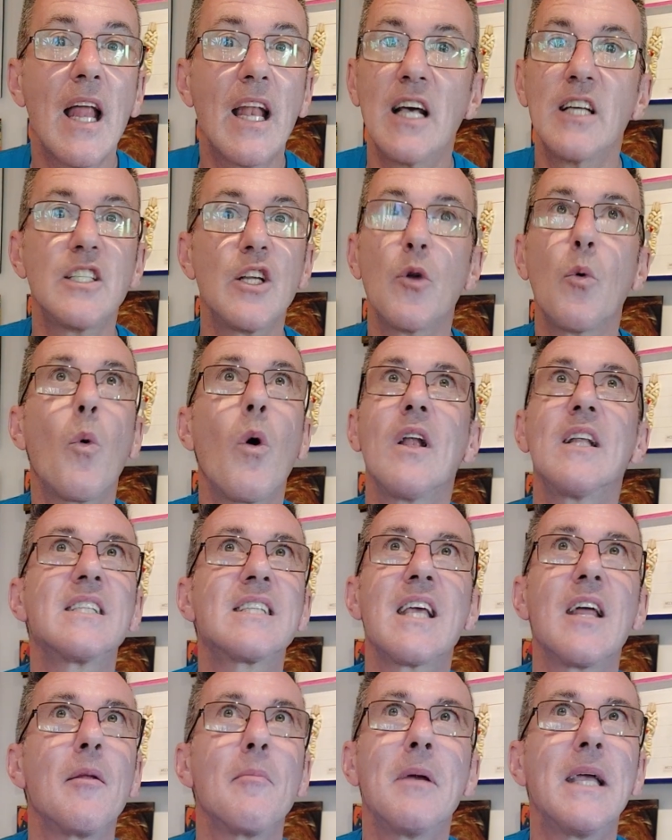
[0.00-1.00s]
And I don't know what
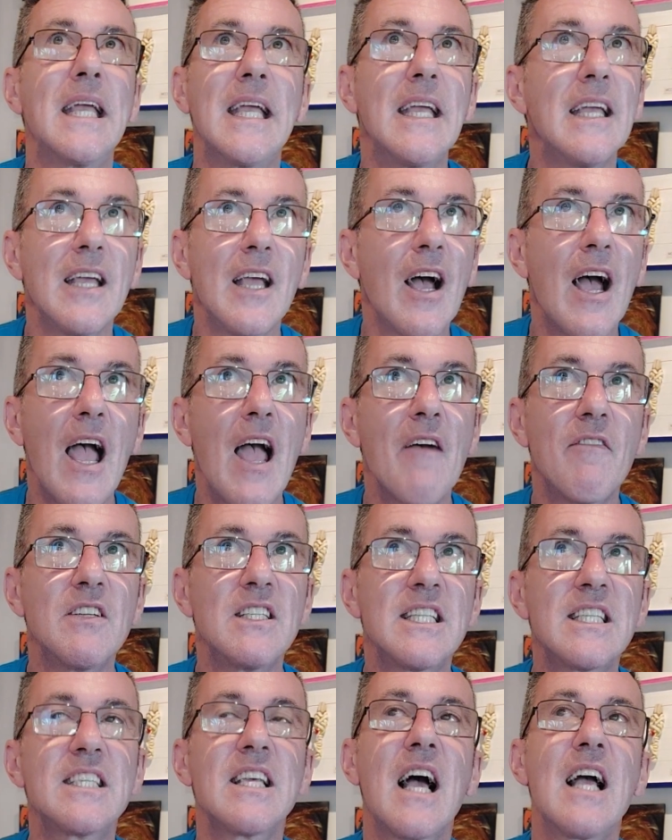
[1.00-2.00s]
it's going to be. I
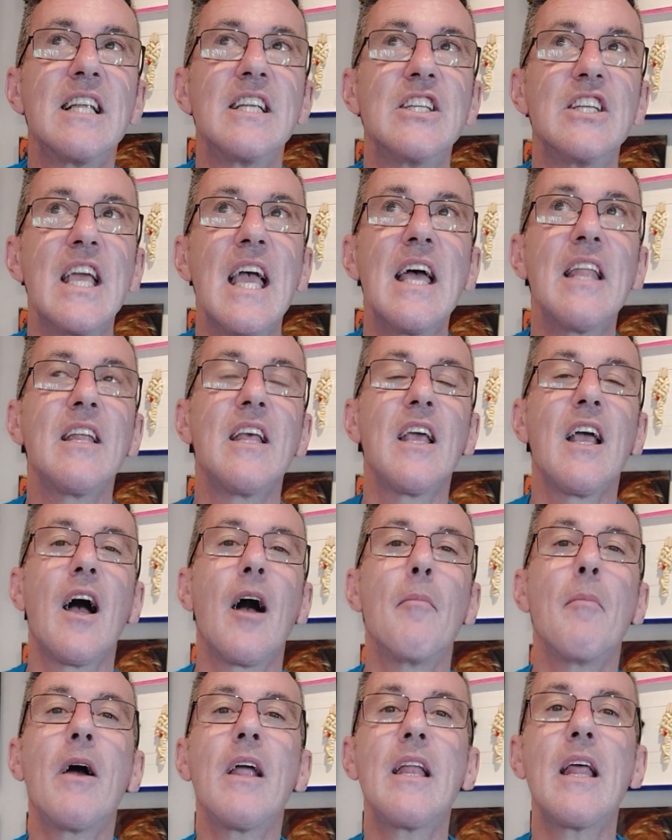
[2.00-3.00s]
haven't decided yet.
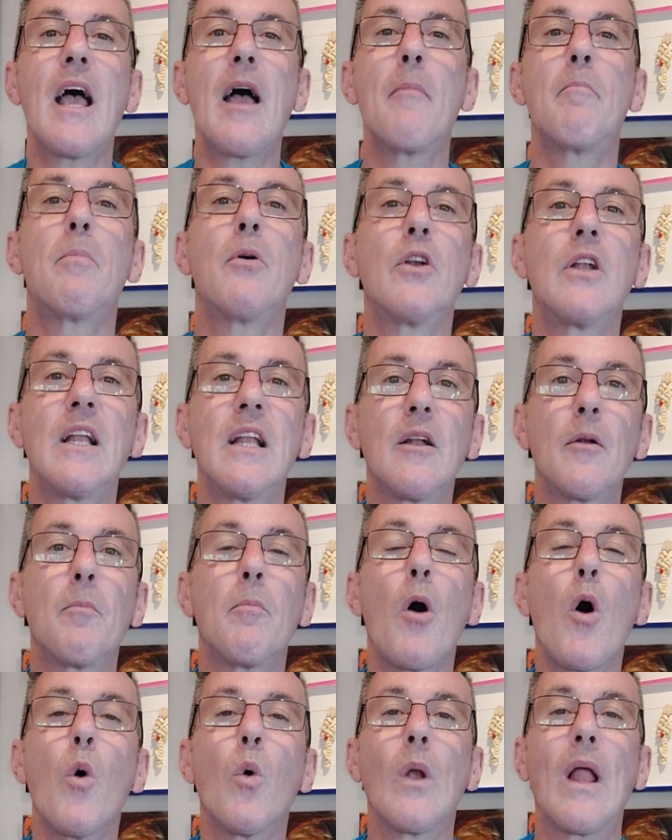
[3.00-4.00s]
I might put a little
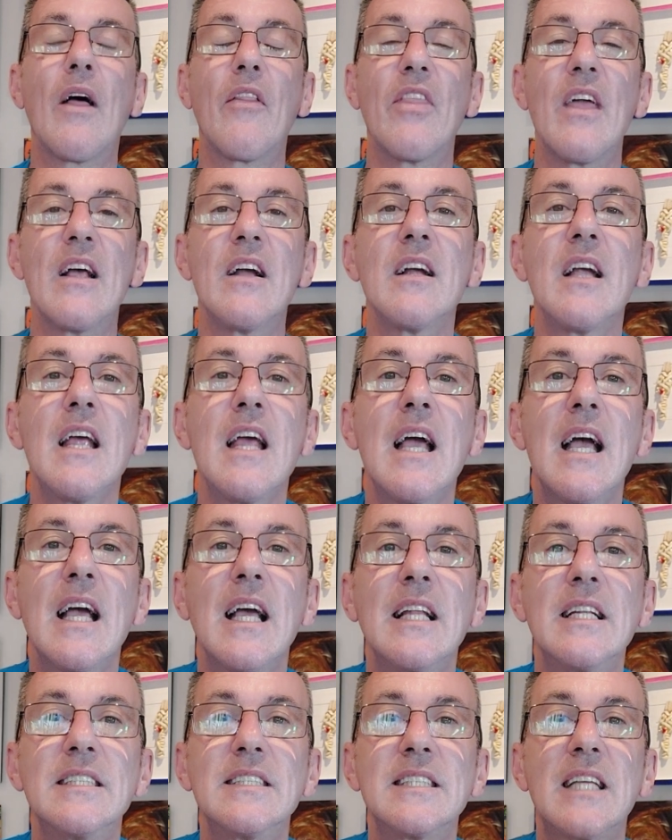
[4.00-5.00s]
poll out there
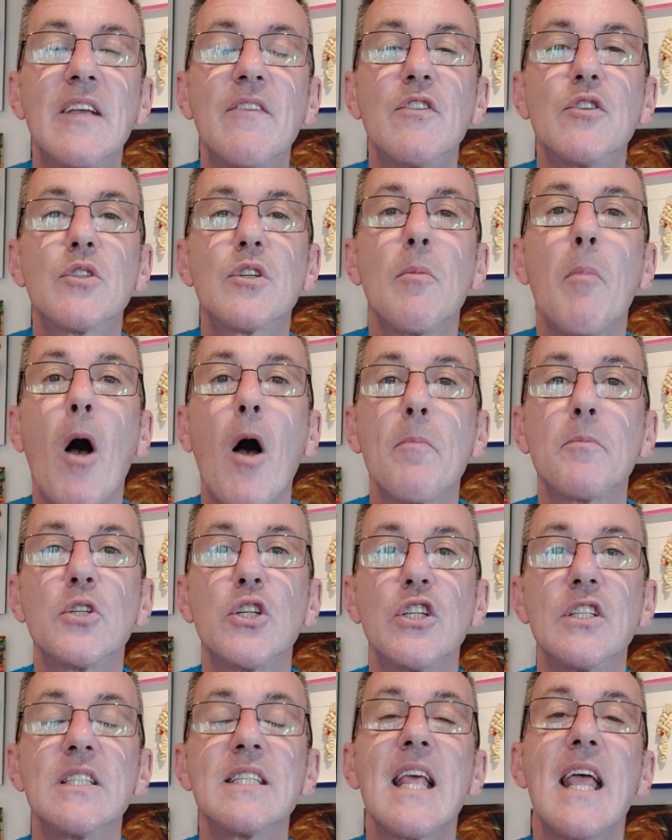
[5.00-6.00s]
and give you some
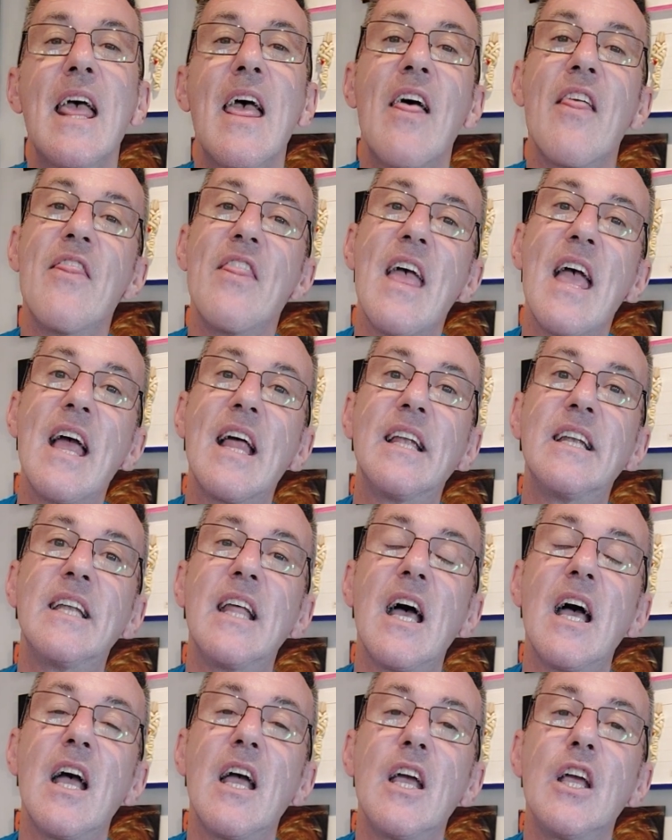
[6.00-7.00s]
options, and
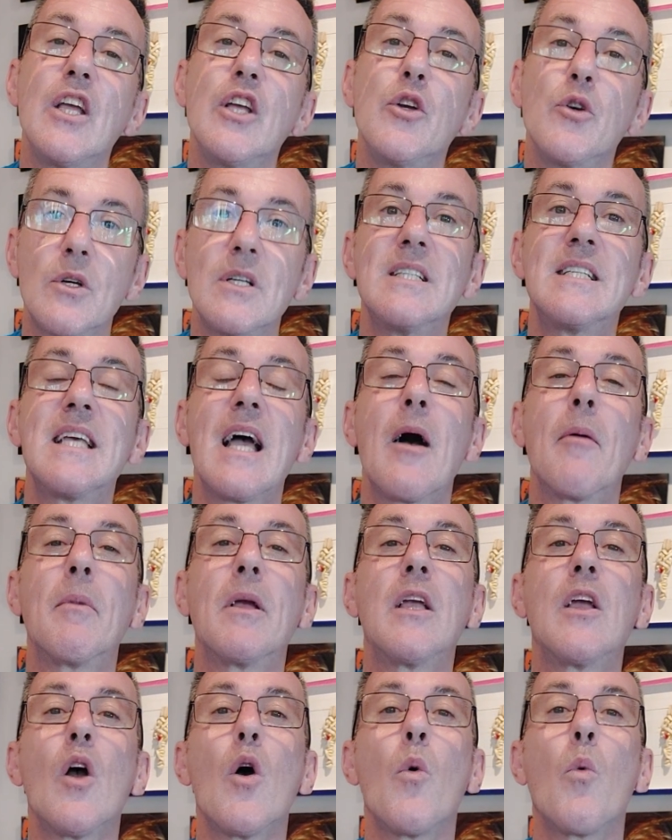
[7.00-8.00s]
then you can tell
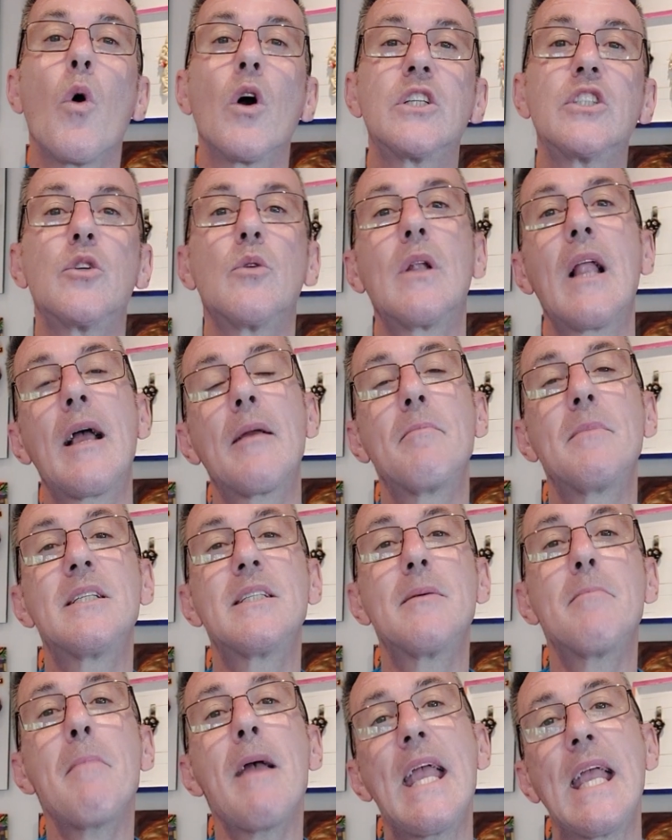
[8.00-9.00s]
me what you'd like me
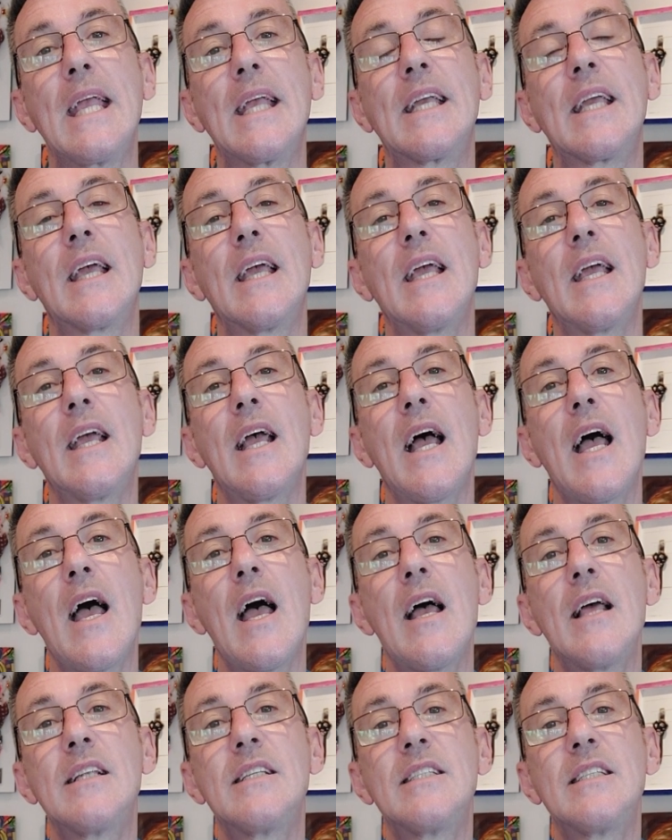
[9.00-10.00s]
to make,
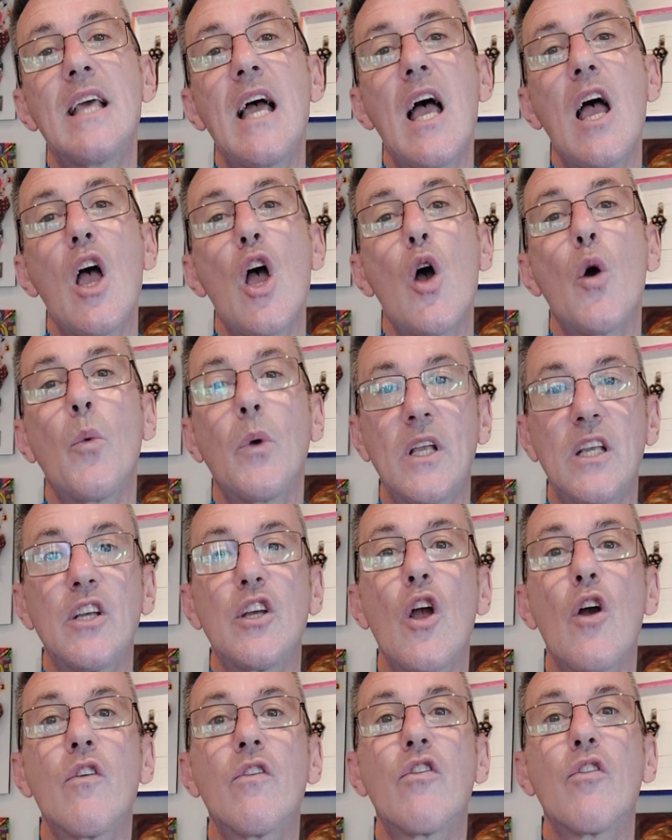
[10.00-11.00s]
and we
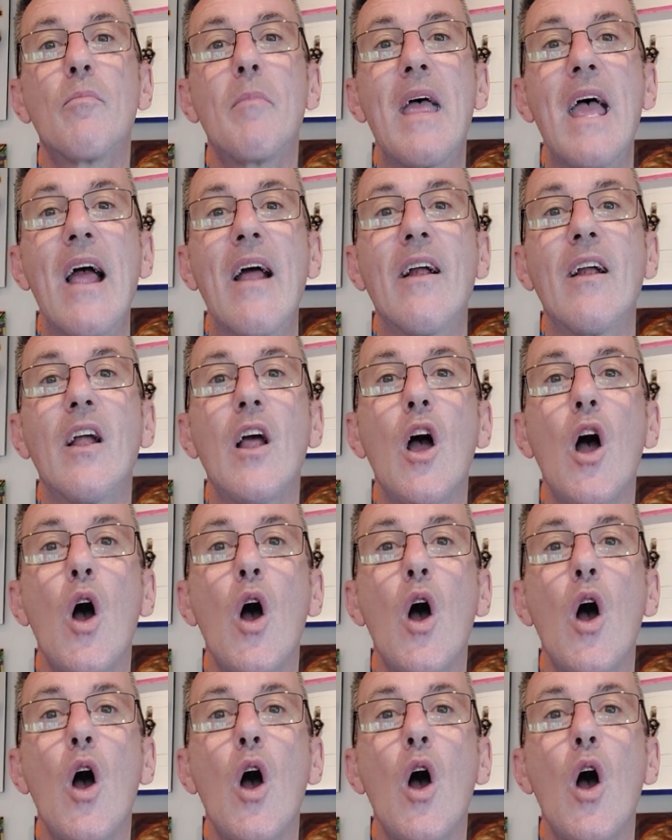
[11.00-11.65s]
can go from there.